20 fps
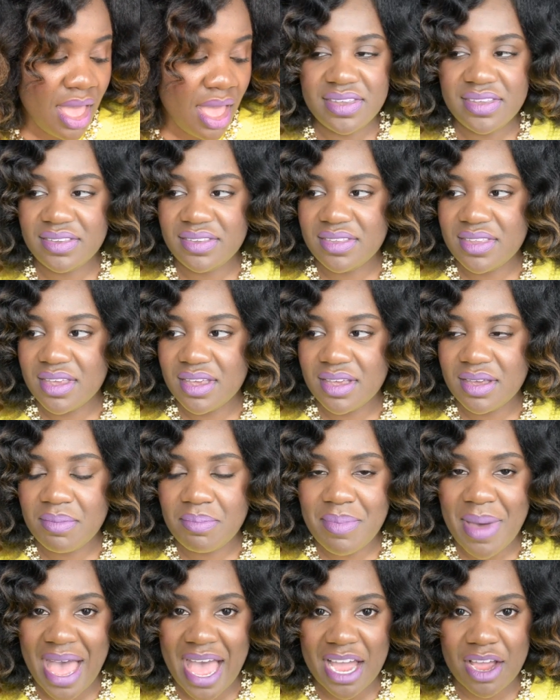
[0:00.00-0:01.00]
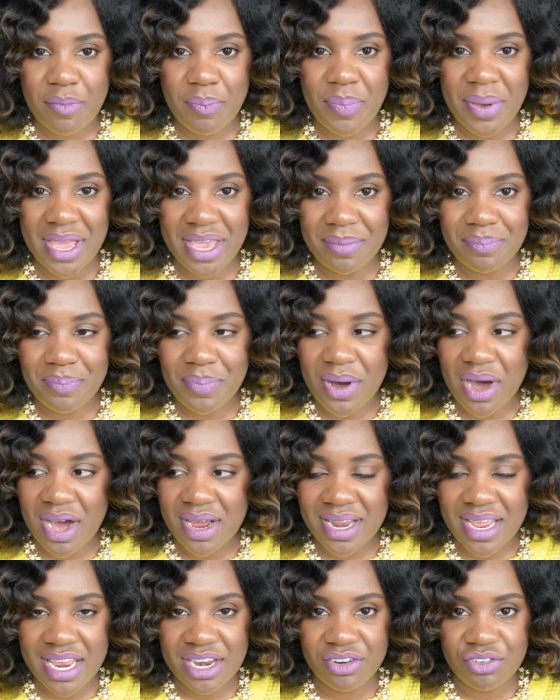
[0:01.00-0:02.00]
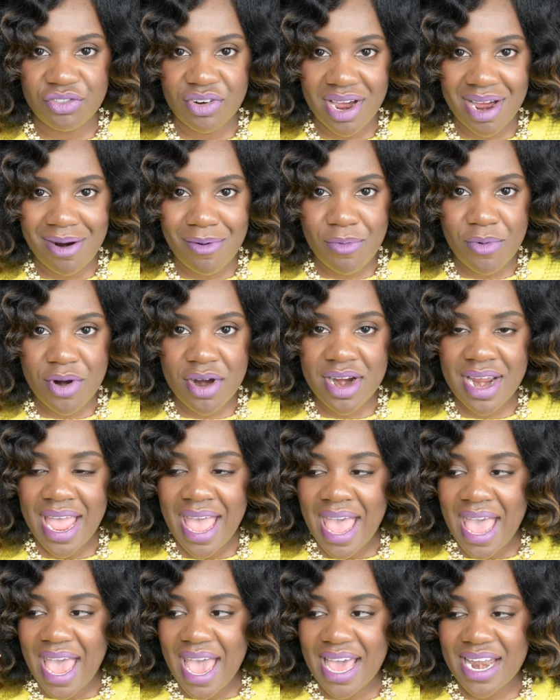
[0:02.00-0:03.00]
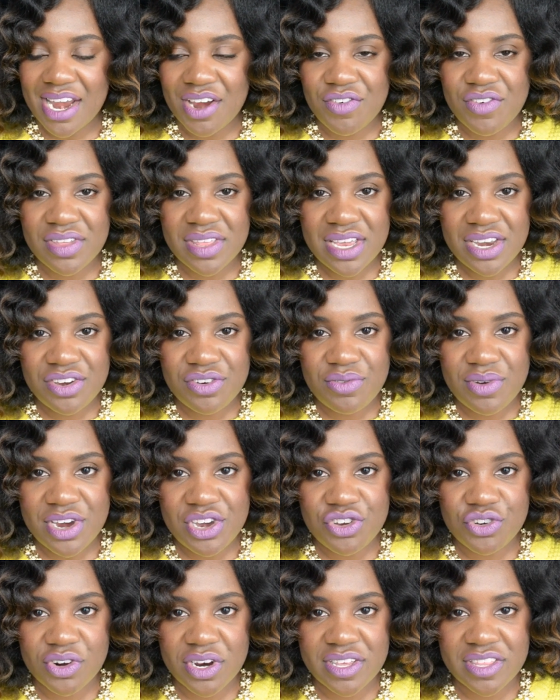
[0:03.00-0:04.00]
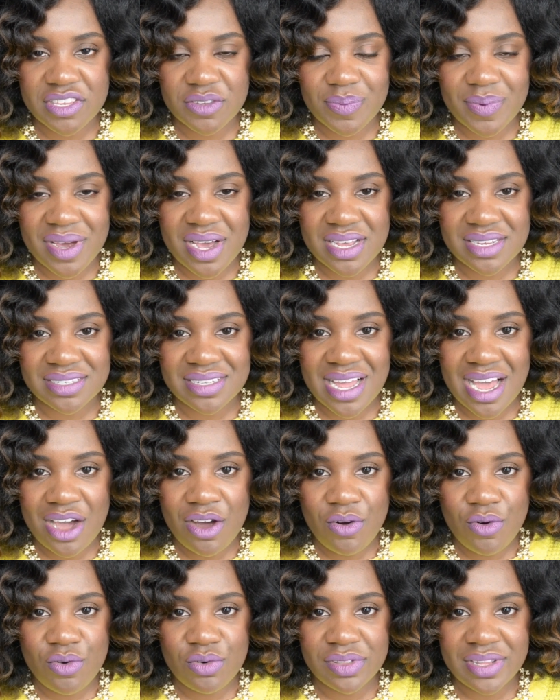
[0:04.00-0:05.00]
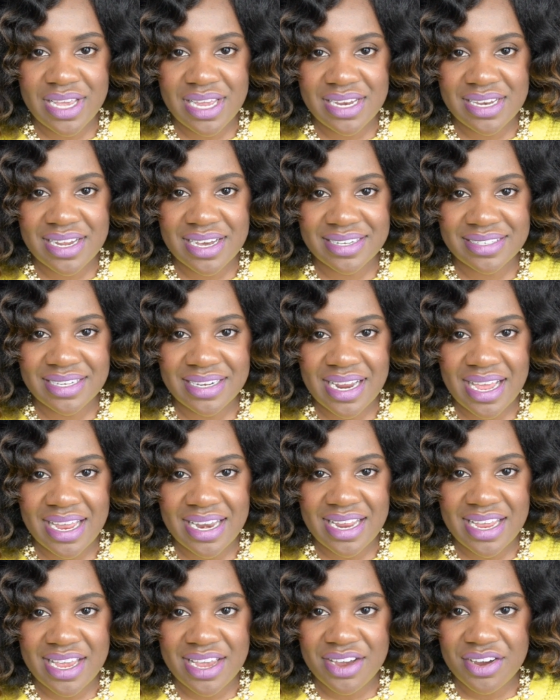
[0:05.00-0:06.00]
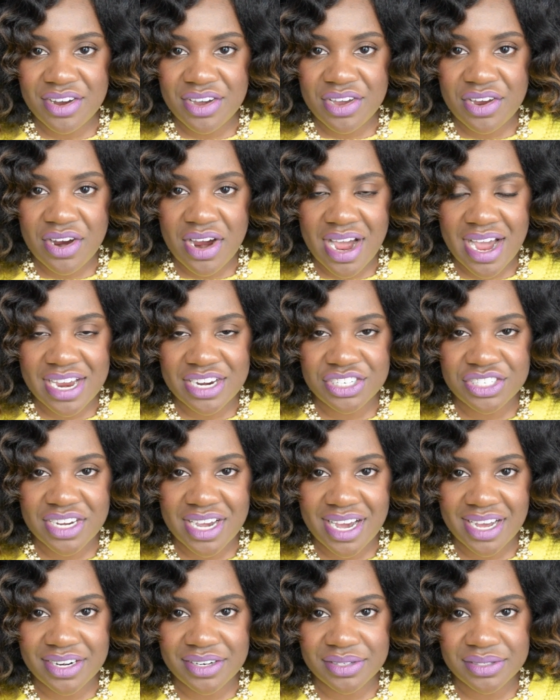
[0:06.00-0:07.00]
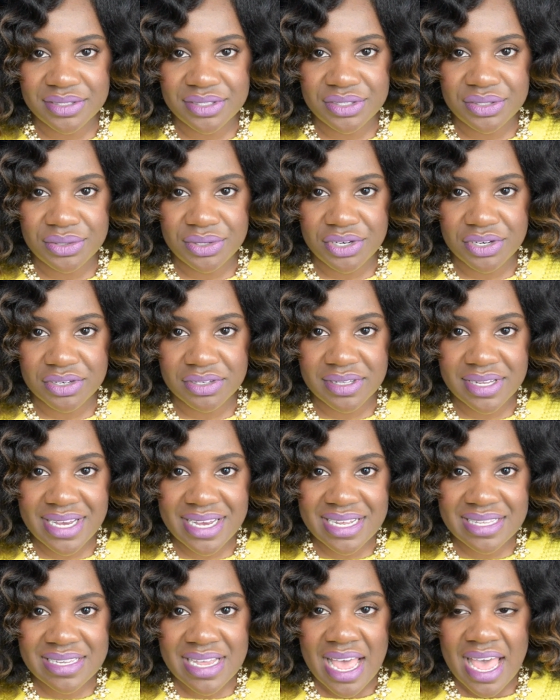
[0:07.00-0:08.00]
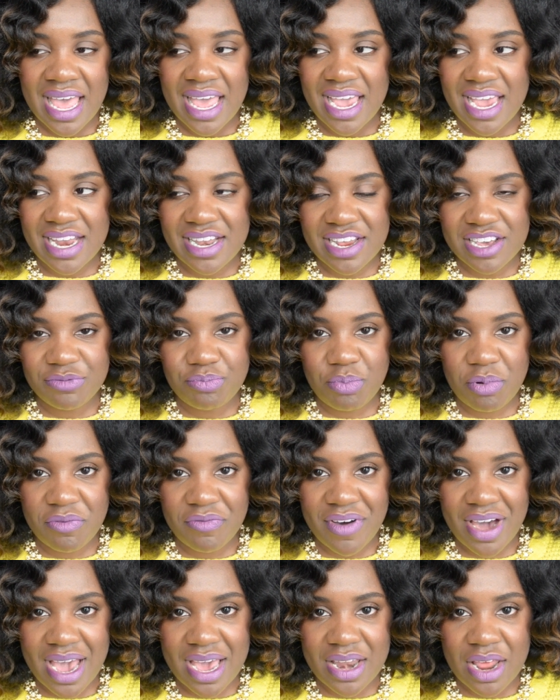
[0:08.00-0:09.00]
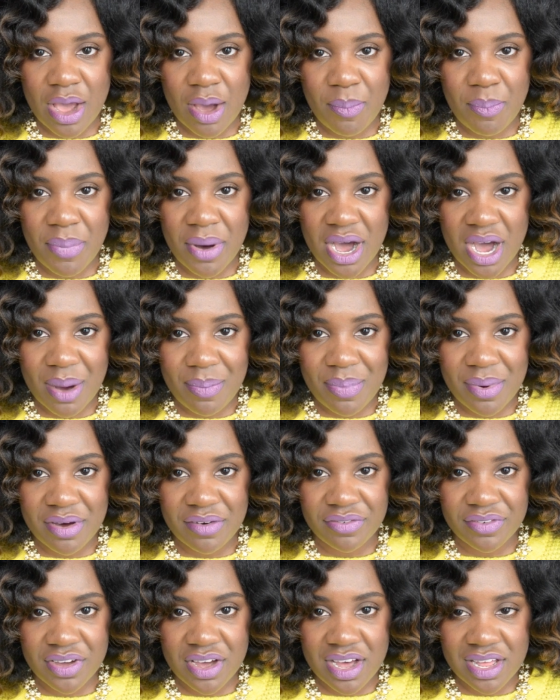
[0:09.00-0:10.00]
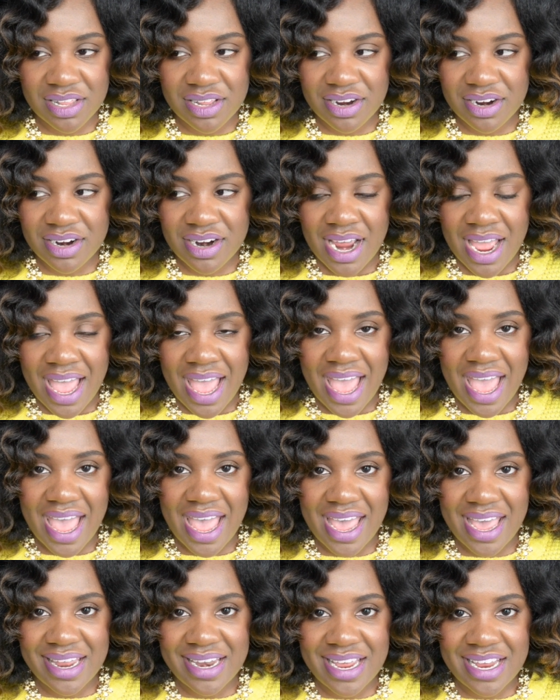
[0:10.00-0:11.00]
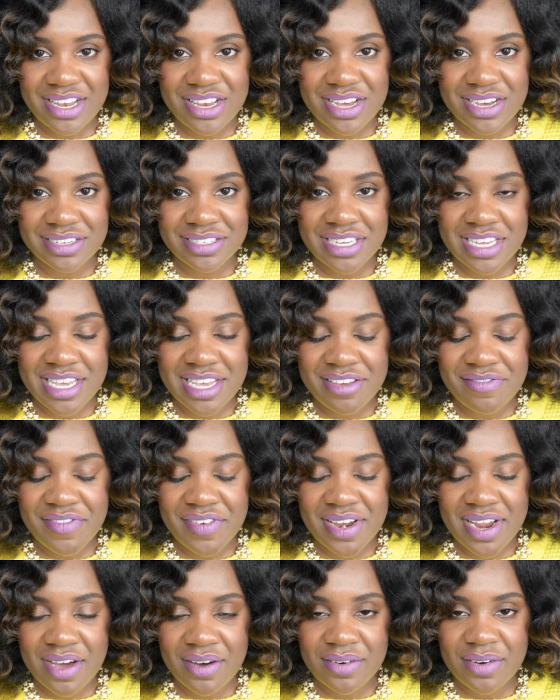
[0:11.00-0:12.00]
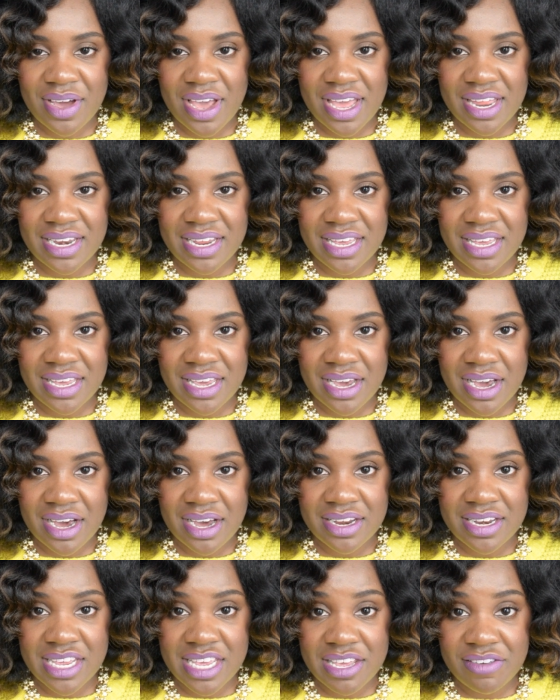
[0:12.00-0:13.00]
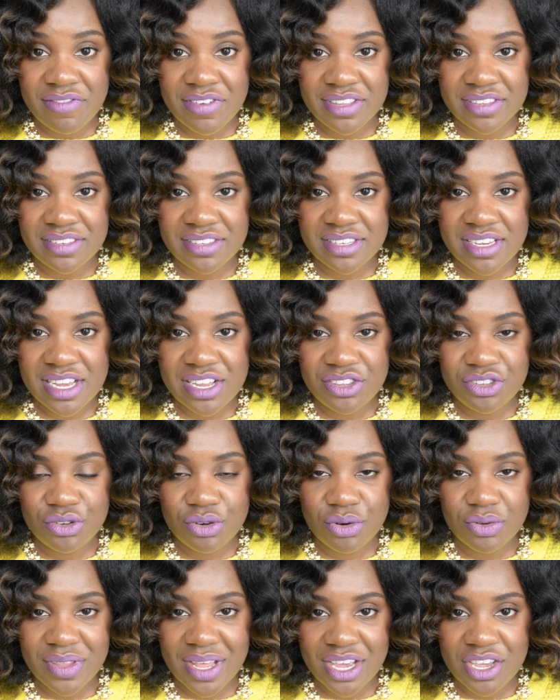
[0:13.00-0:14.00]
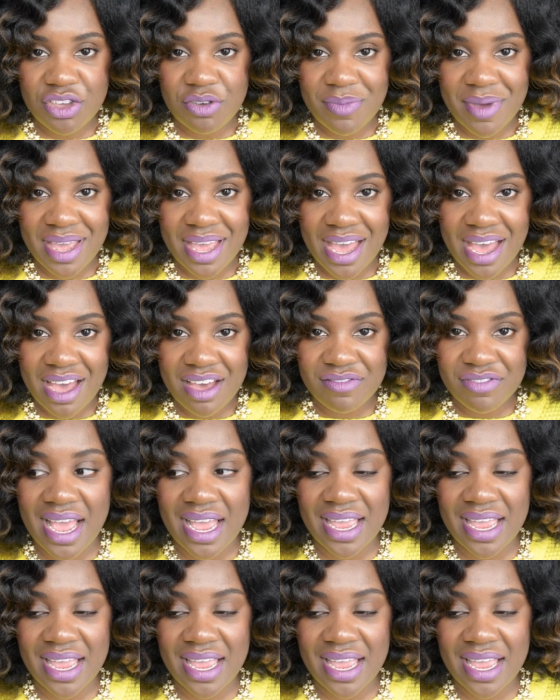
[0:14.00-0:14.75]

This is the MAC Paint Pot in Groundwork, and I really do enjoy this because not only does it adhere your eyeshadows to your lids, it does provide a pop of color, and it does even out any uneven skin tone that you may have.